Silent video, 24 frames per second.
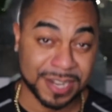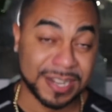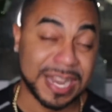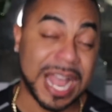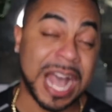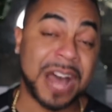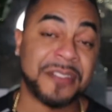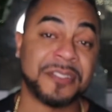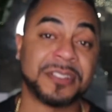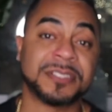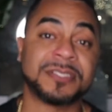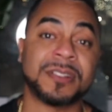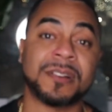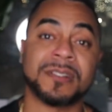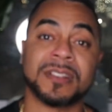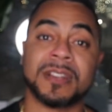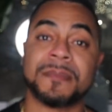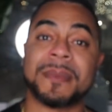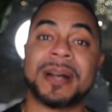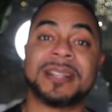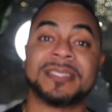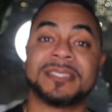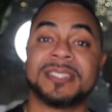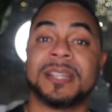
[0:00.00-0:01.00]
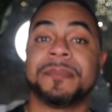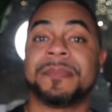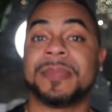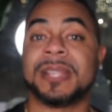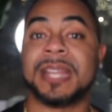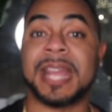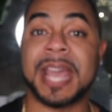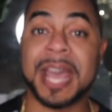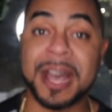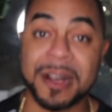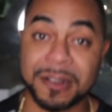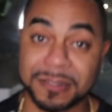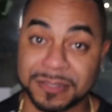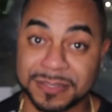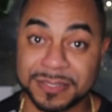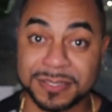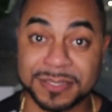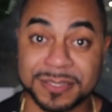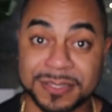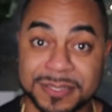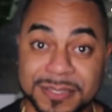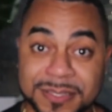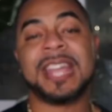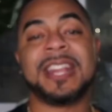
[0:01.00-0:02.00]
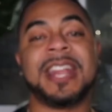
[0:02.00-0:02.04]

and now they're talking about something else.